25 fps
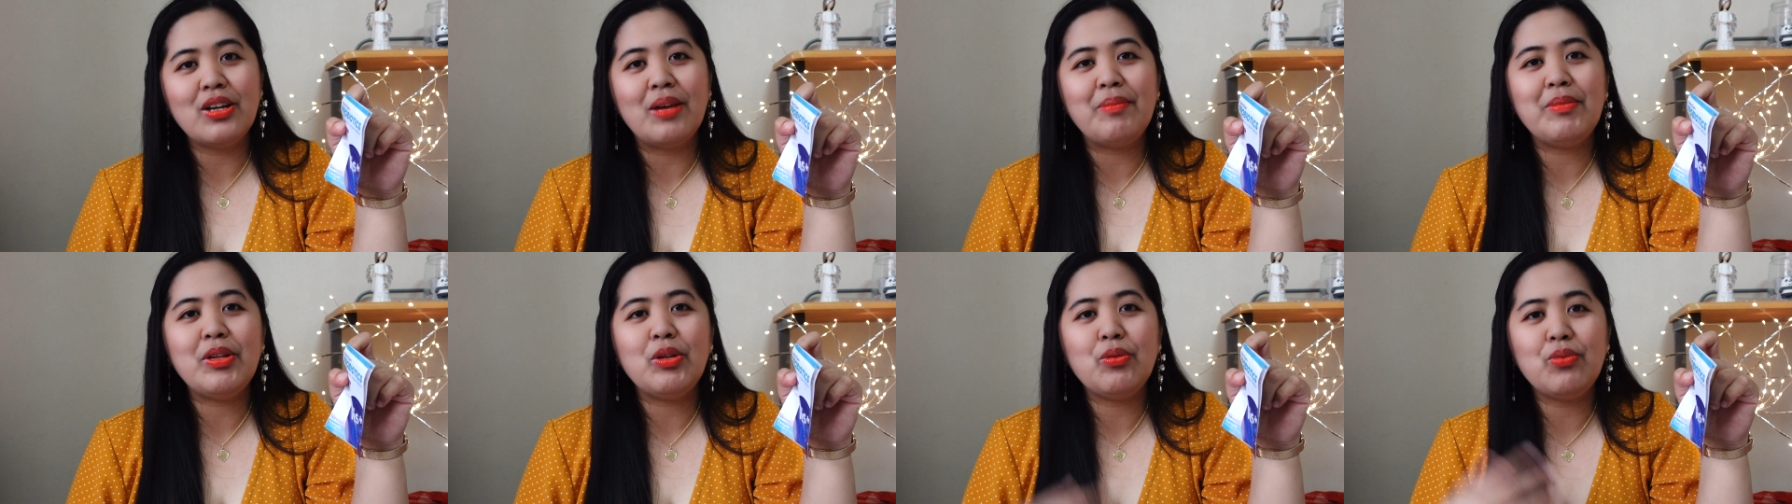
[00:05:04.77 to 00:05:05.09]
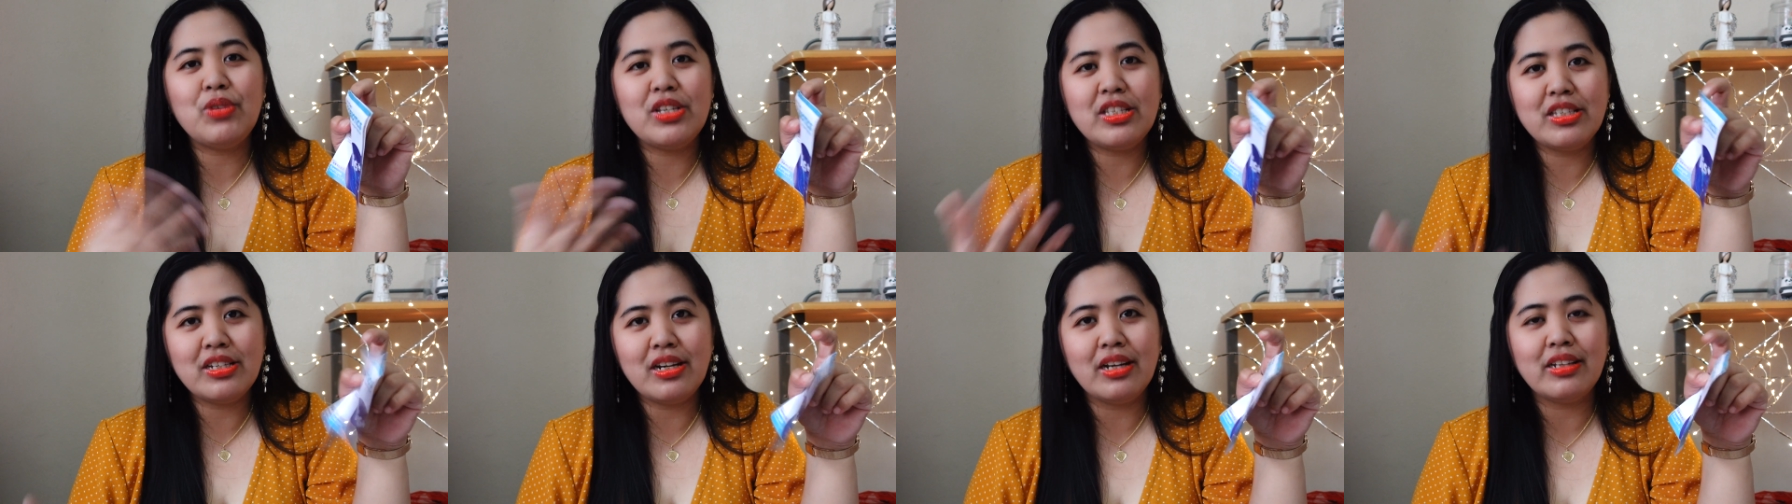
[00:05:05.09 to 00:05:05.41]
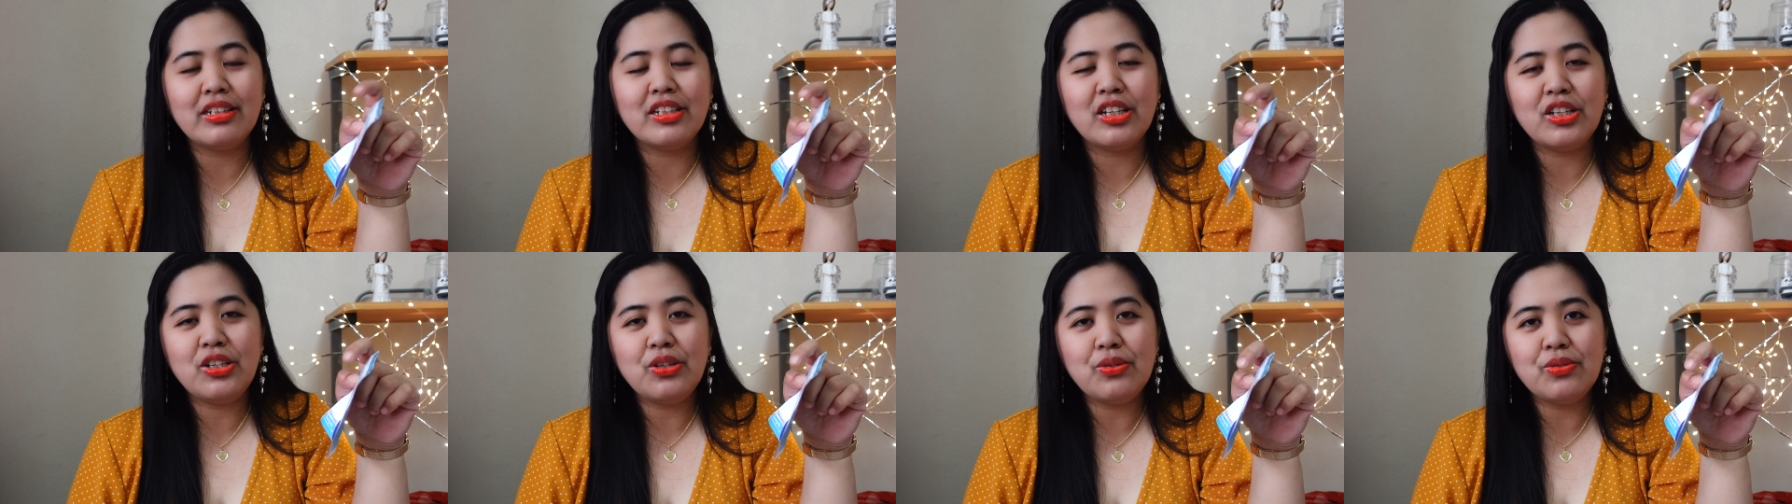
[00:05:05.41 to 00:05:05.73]
I mean we
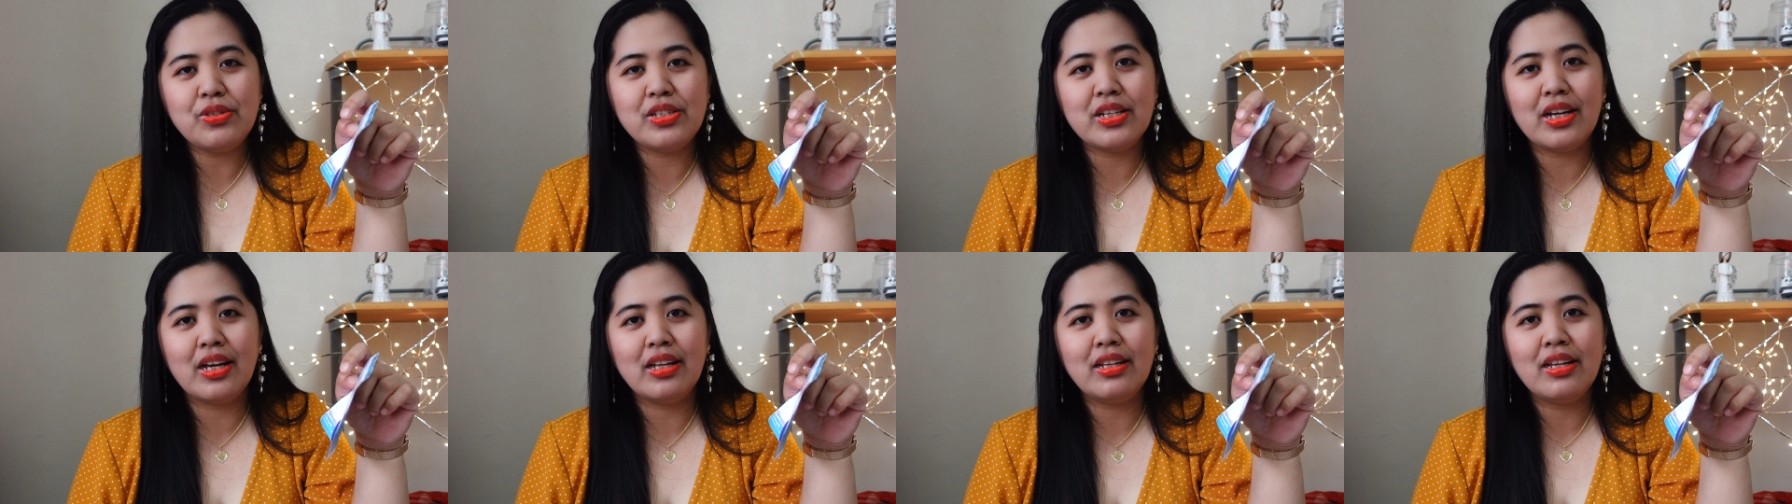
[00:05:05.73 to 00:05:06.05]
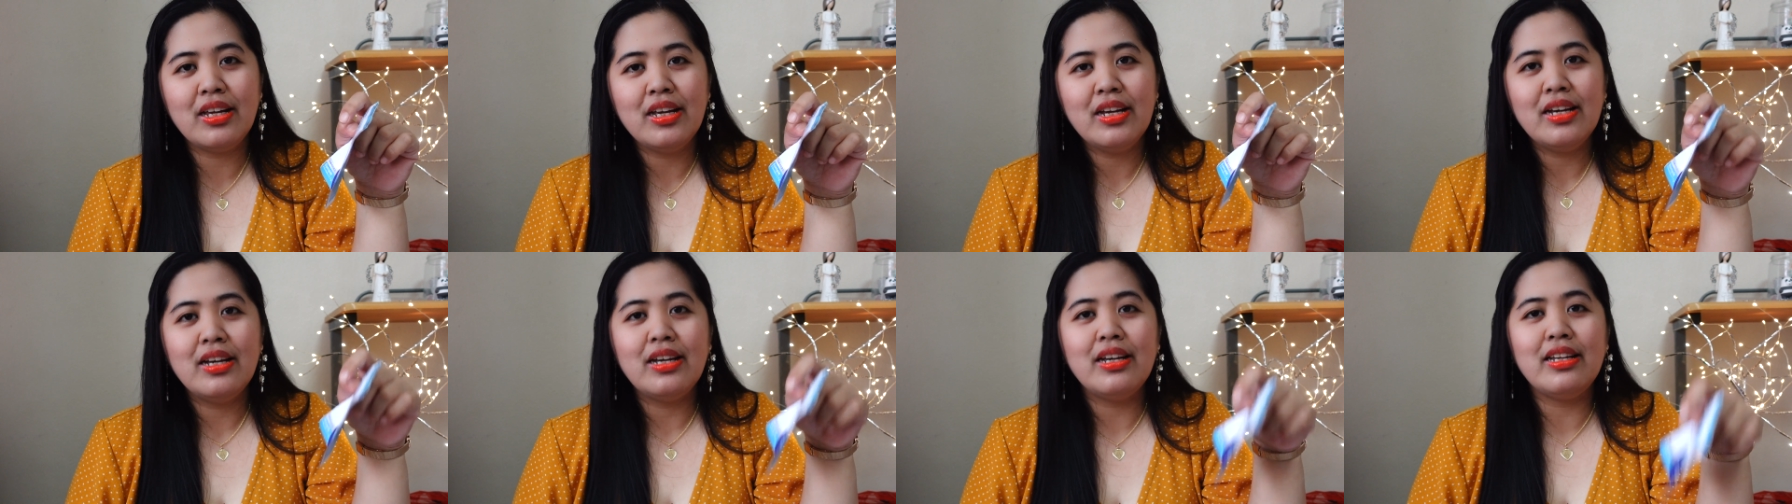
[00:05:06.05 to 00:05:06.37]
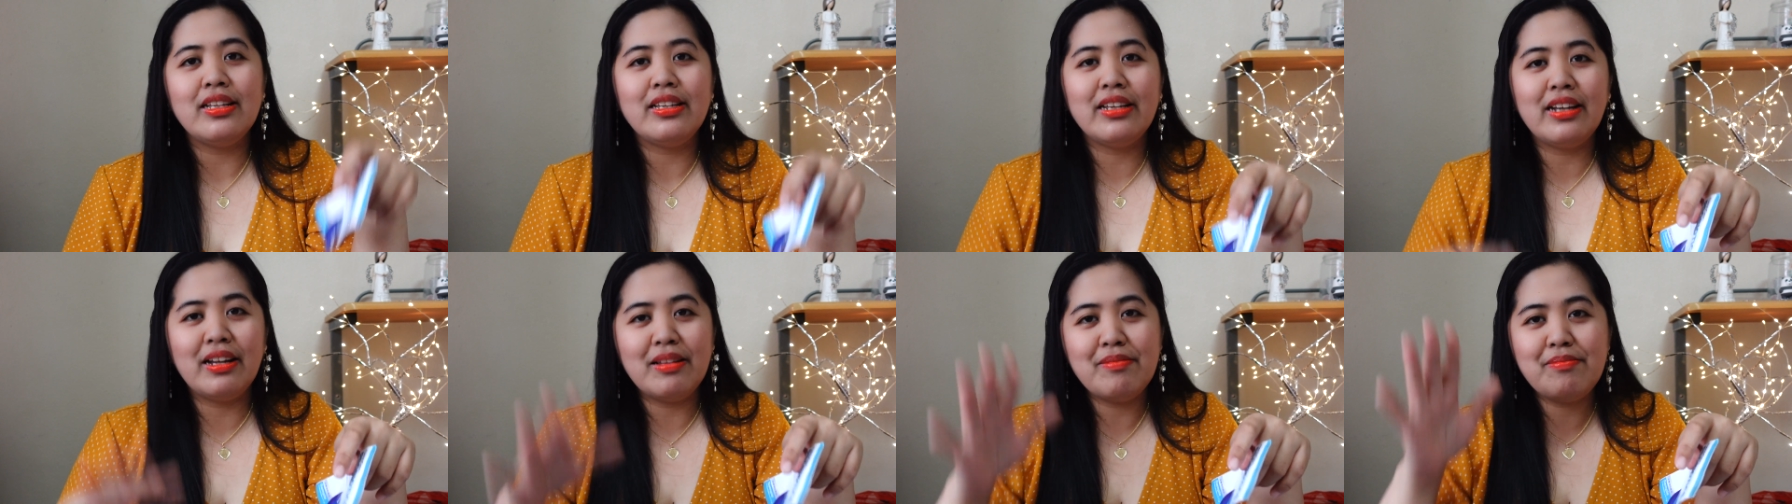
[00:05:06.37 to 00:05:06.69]
check the NewGen,
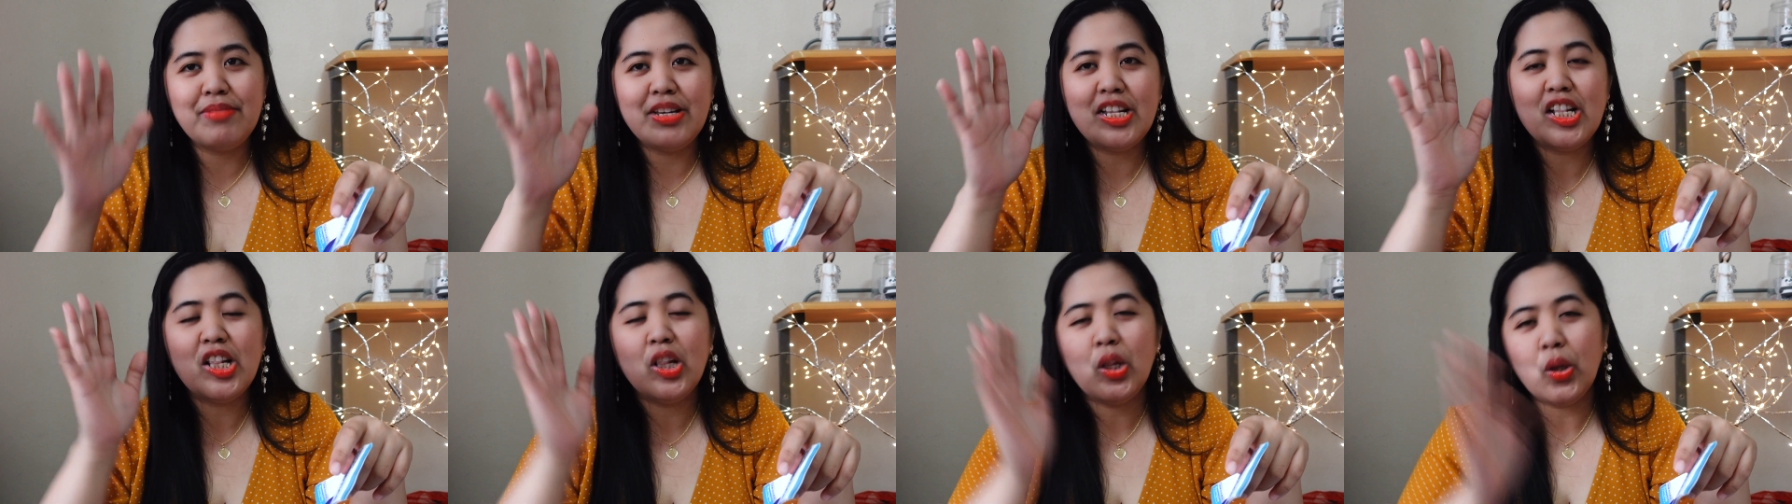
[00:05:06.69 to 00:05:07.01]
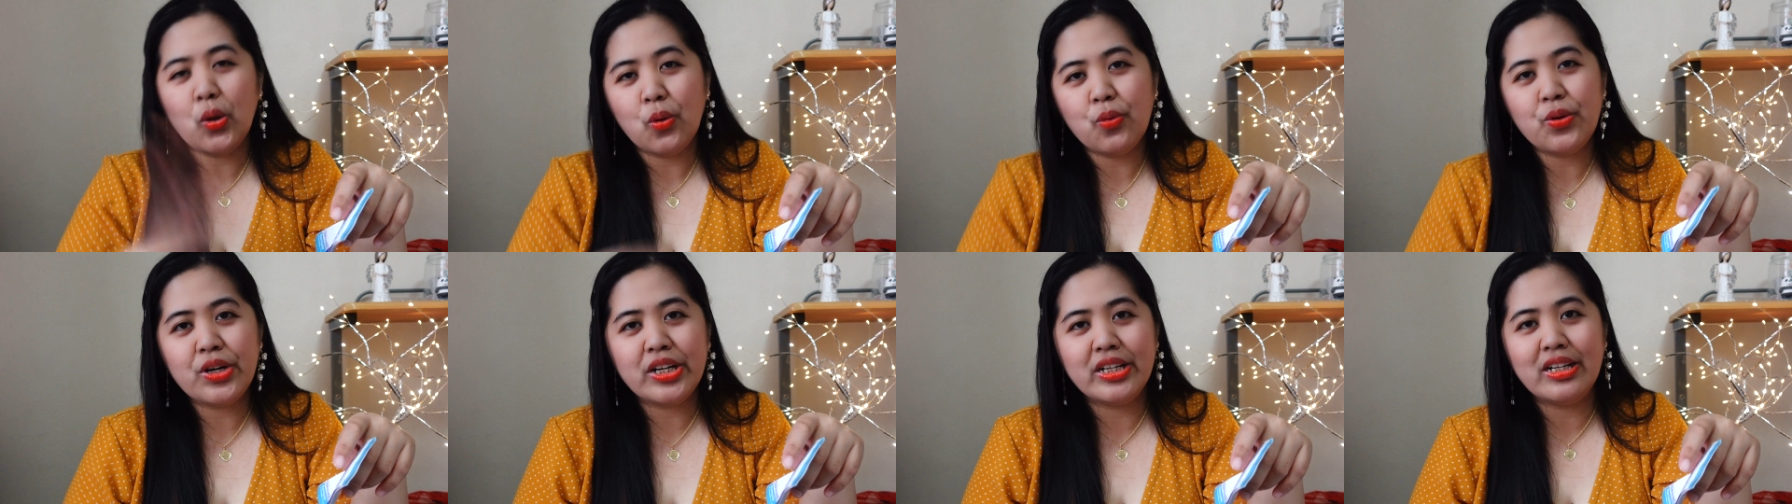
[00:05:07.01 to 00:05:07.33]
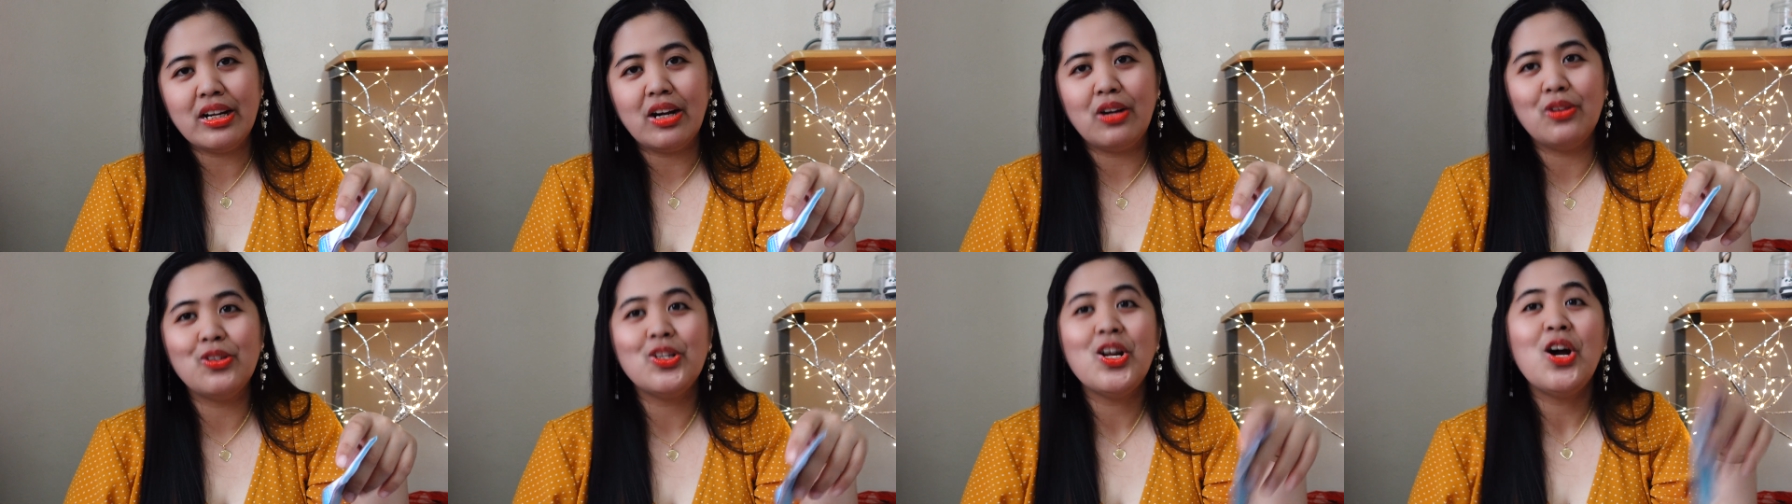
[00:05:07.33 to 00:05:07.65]
it can be lower
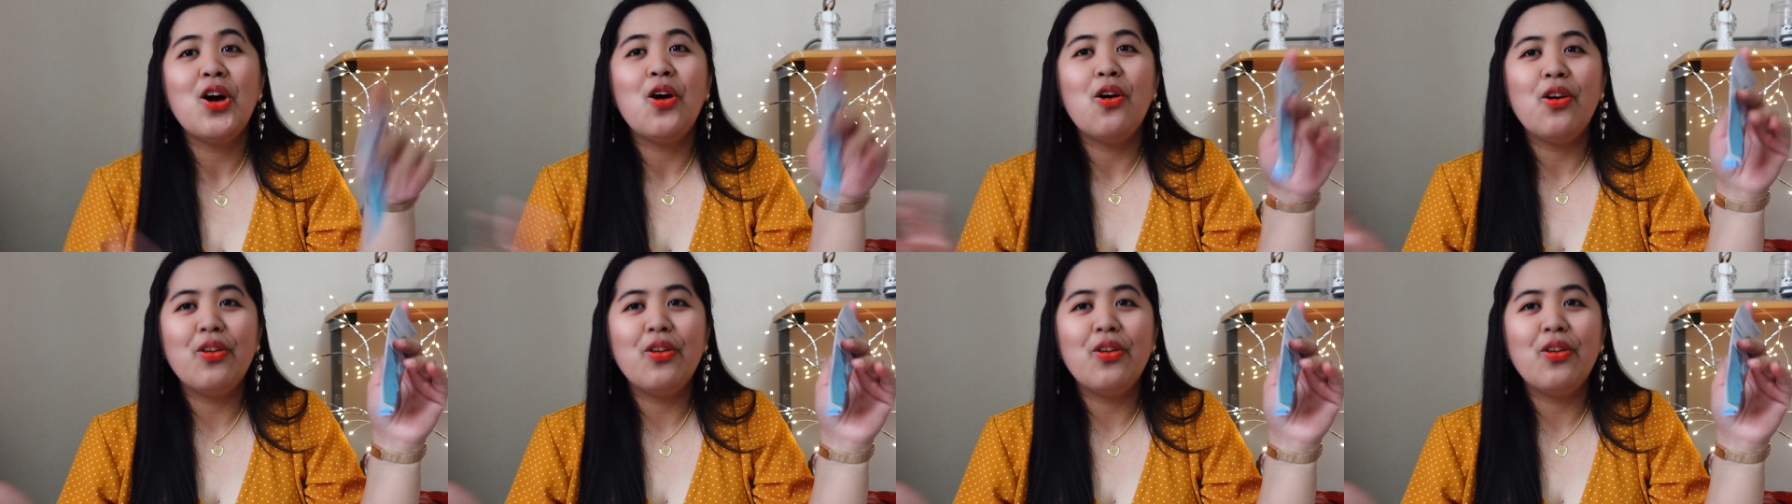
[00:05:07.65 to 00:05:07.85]
down.